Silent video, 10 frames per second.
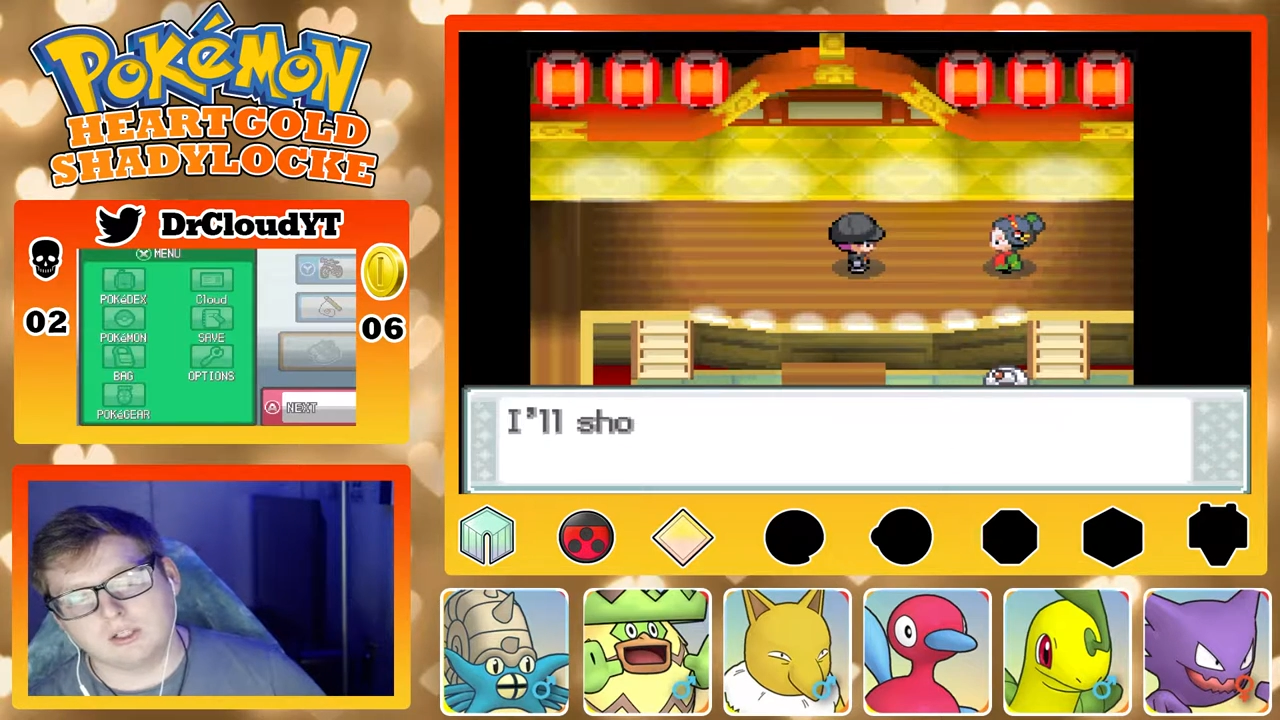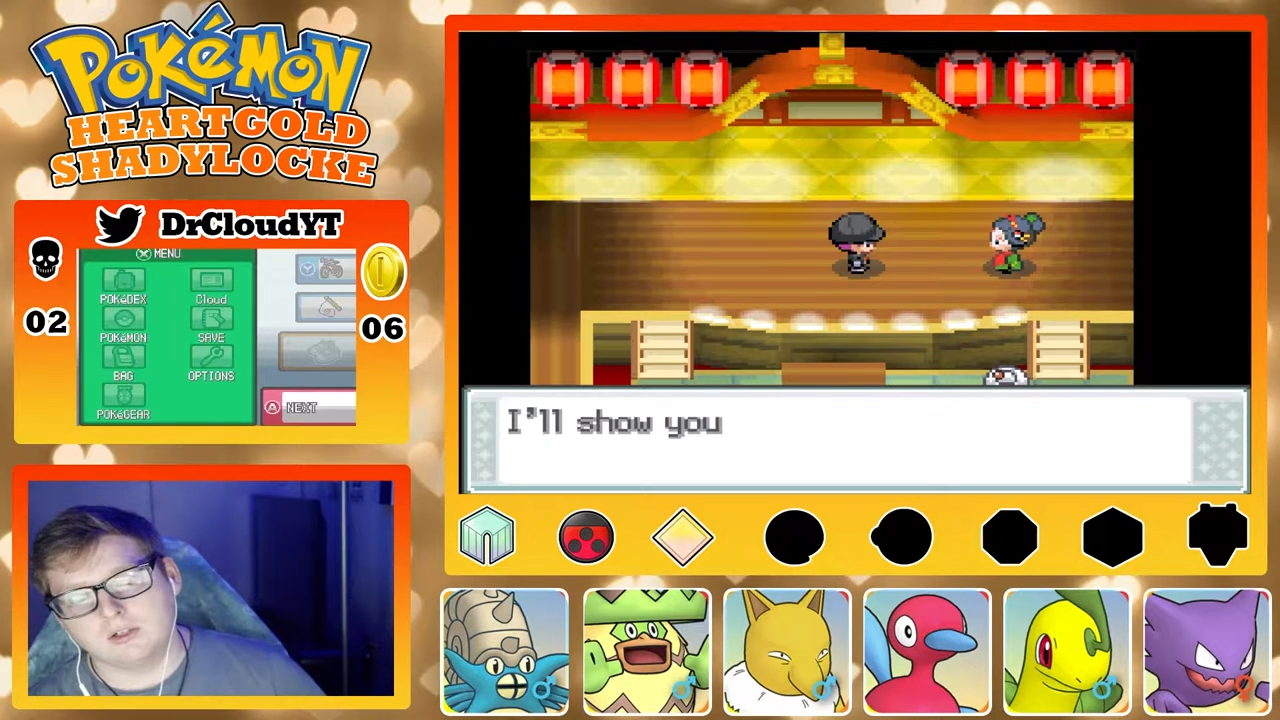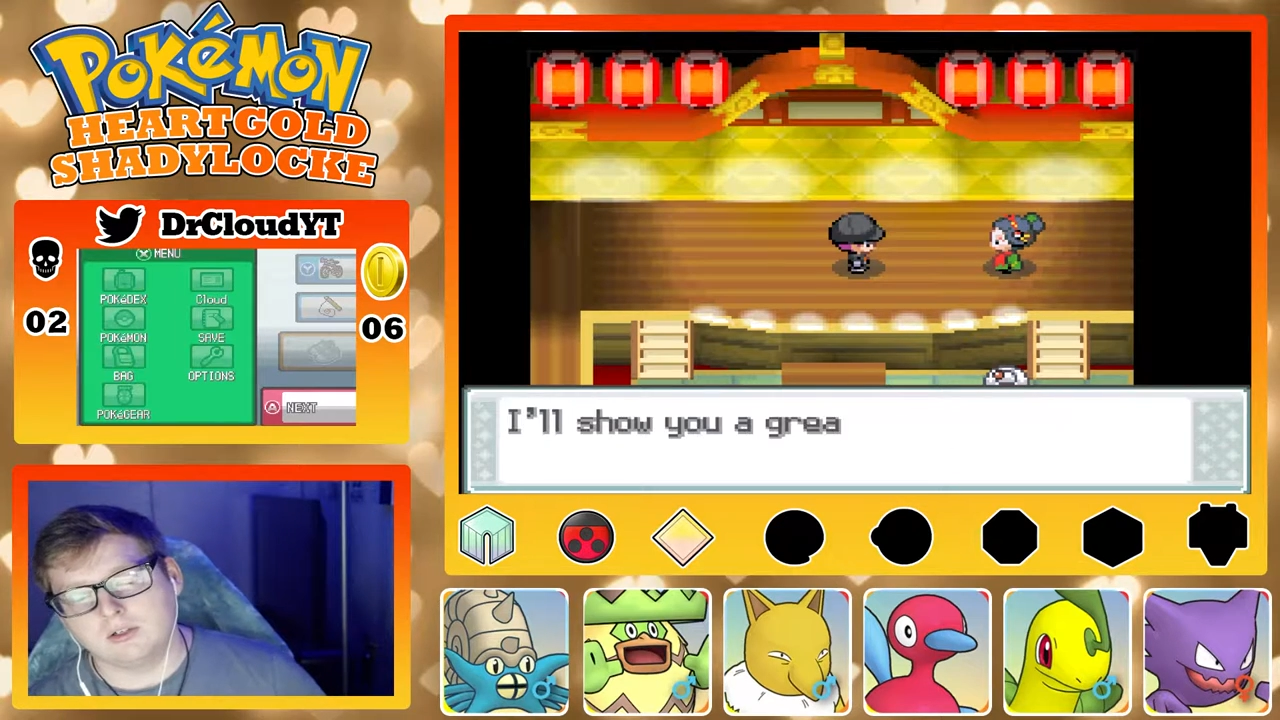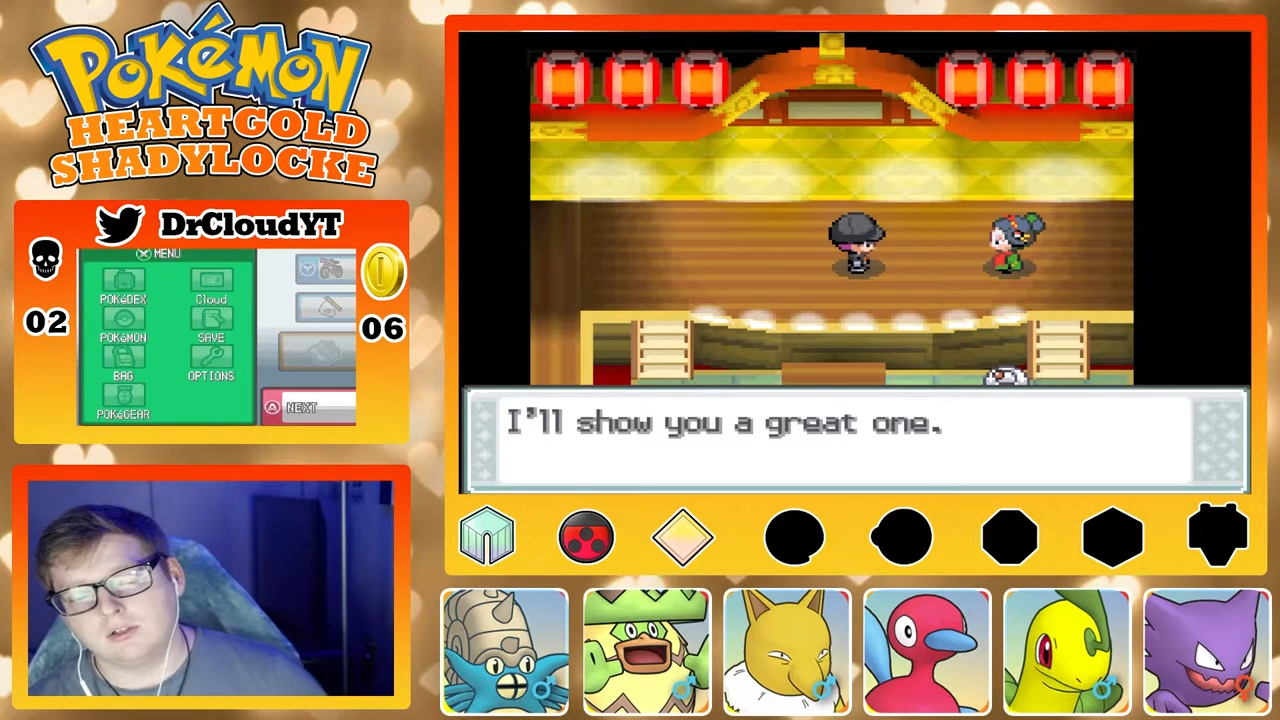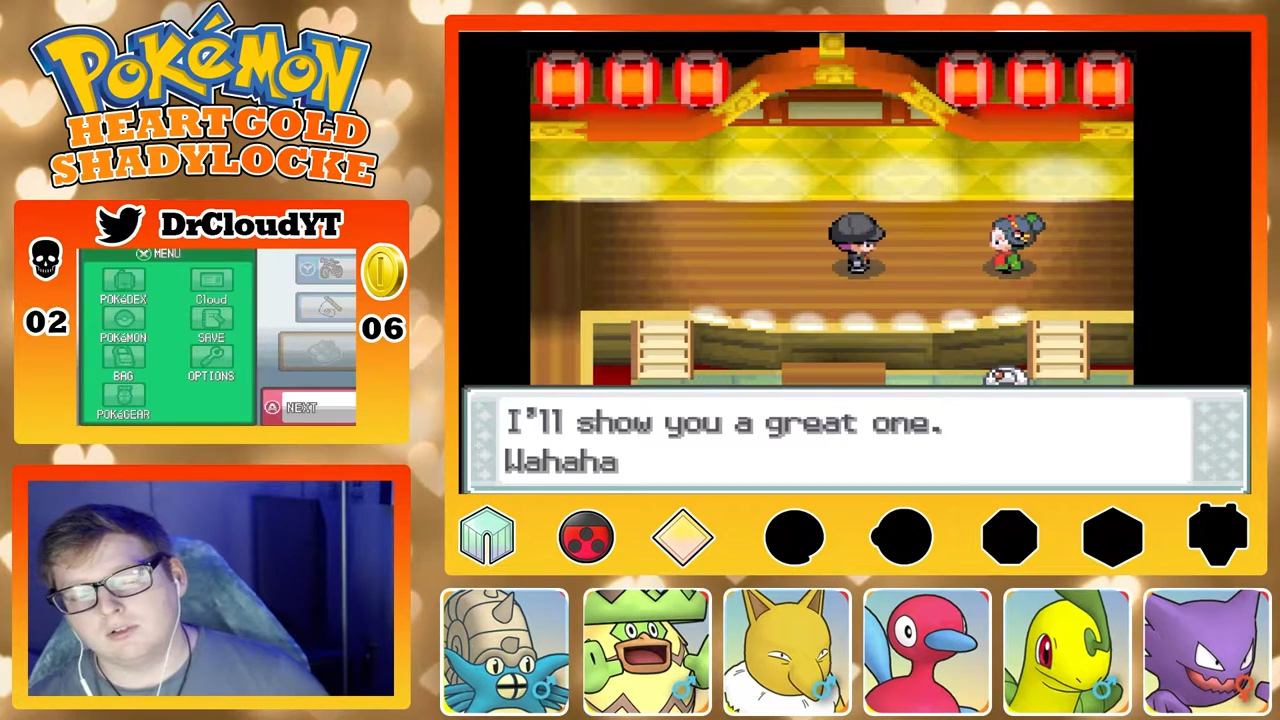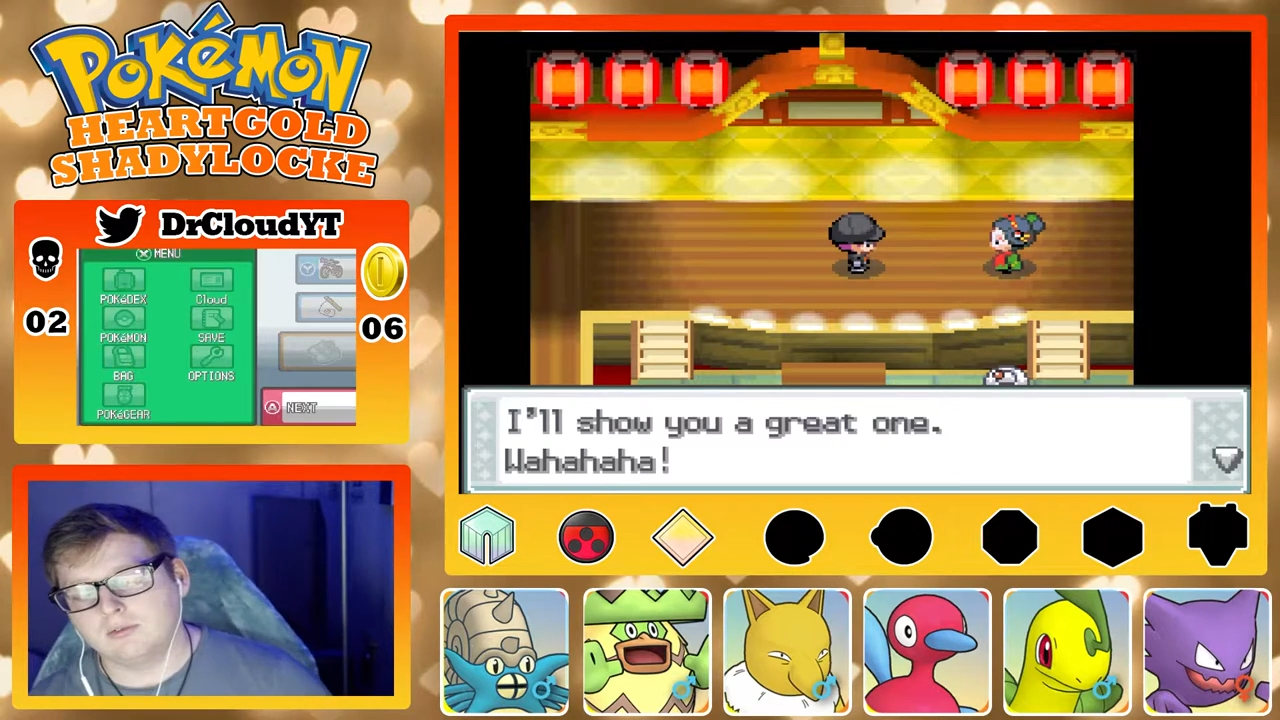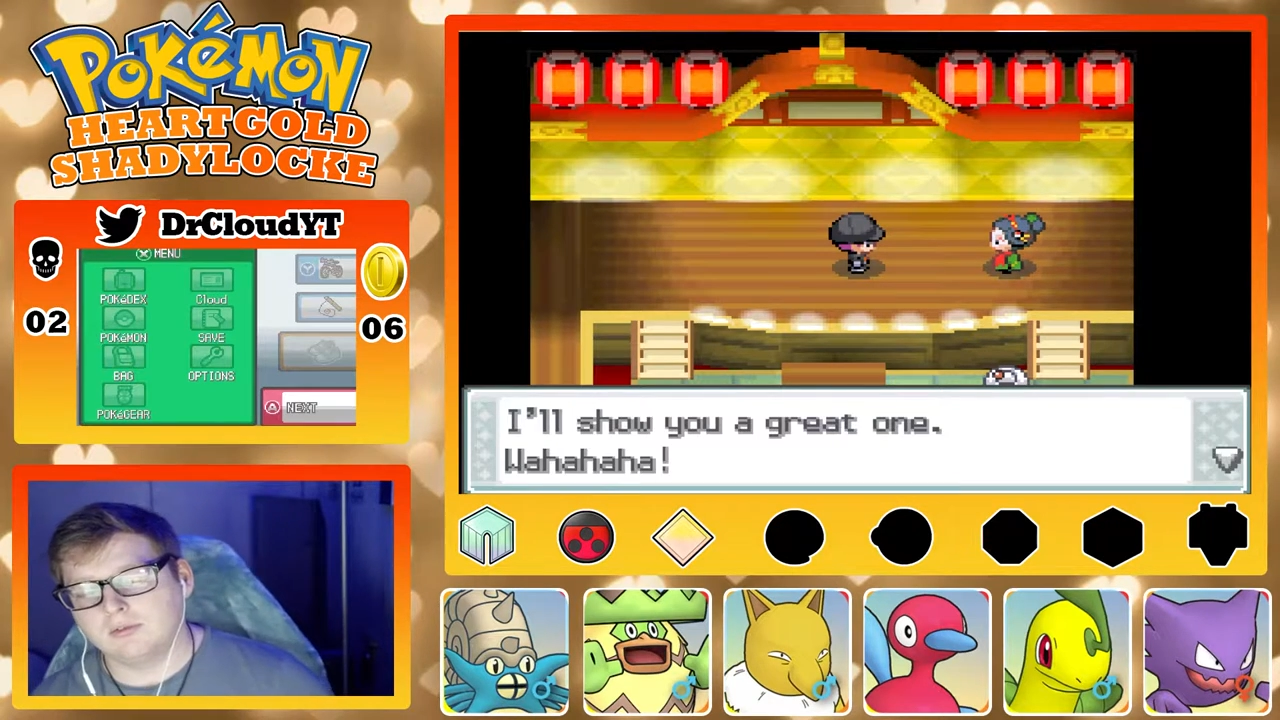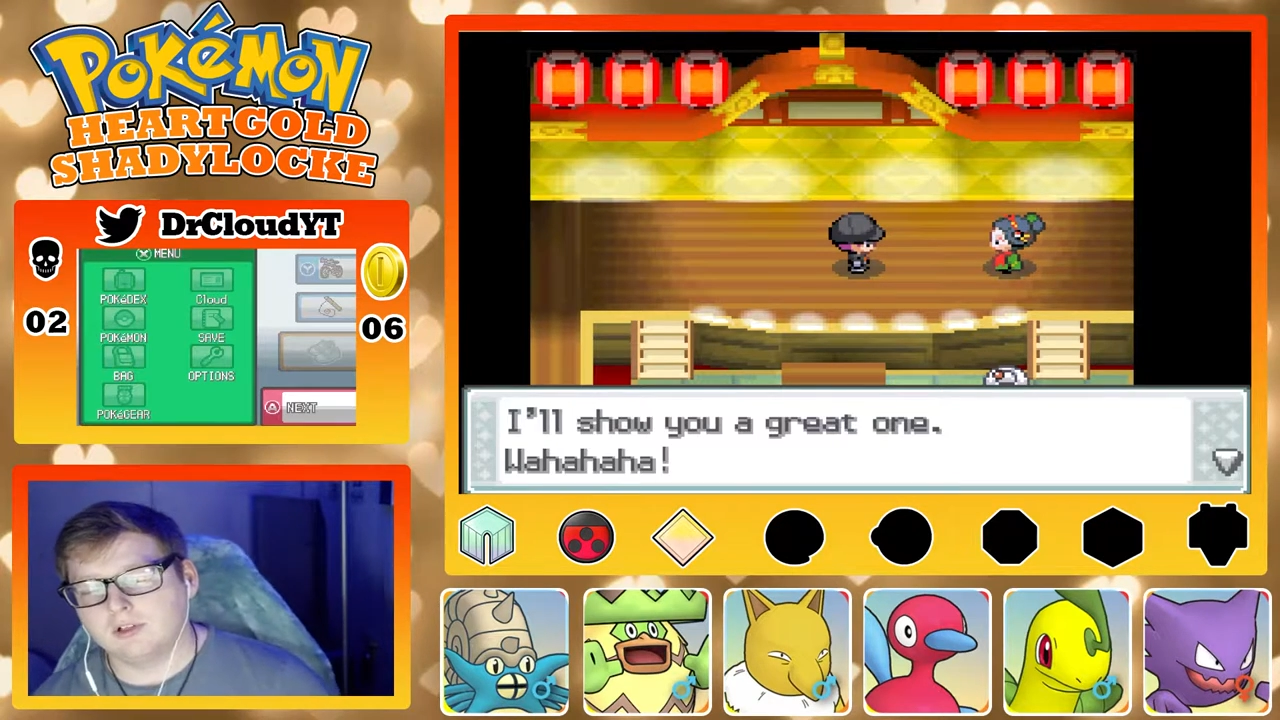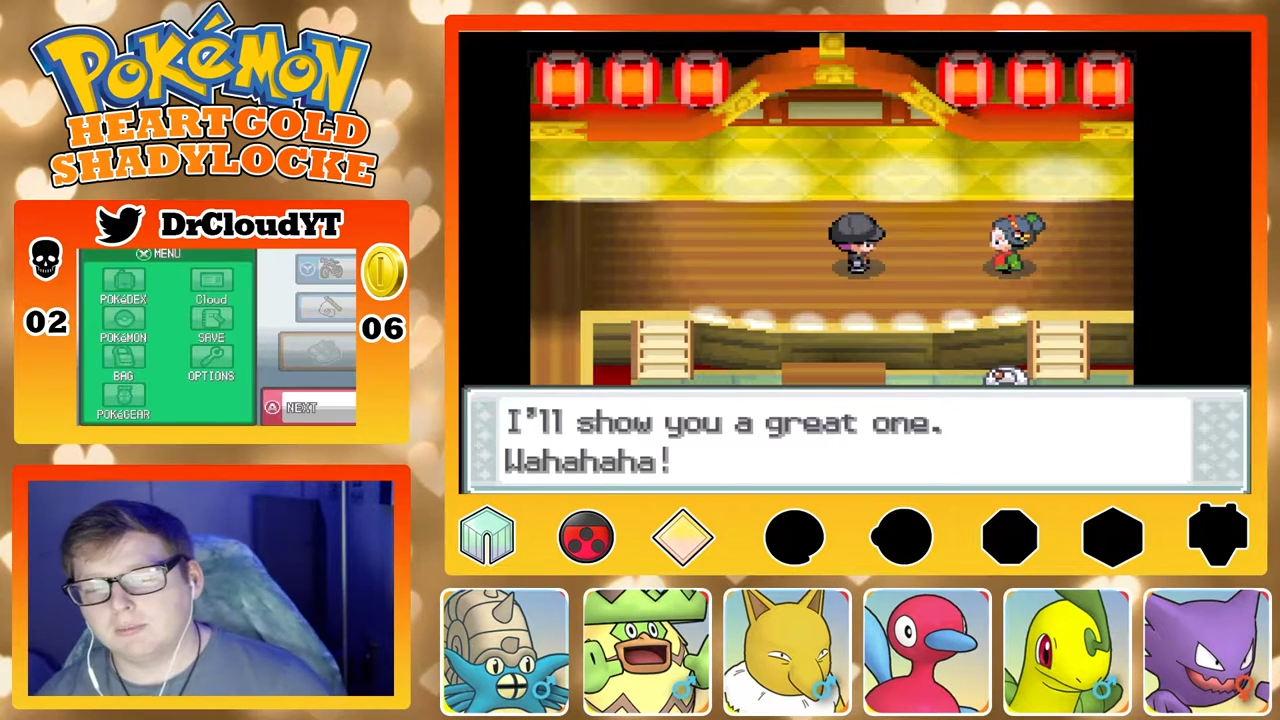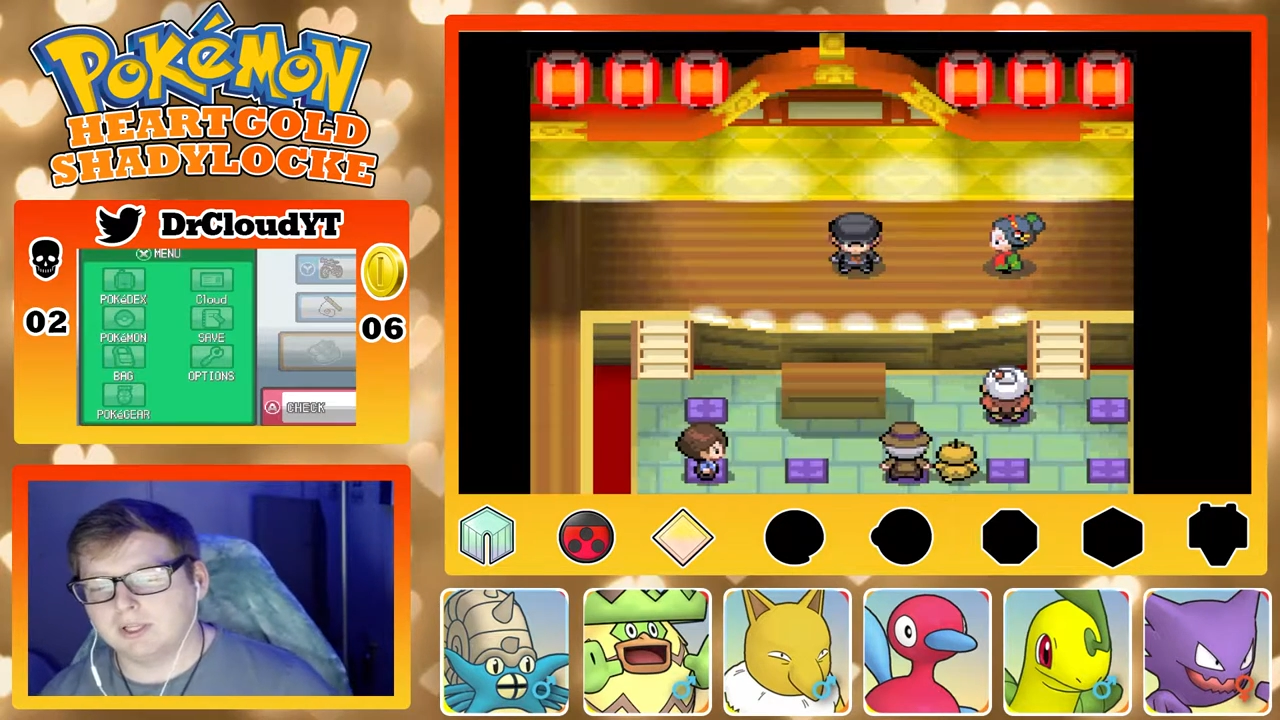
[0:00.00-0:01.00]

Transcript: It'd be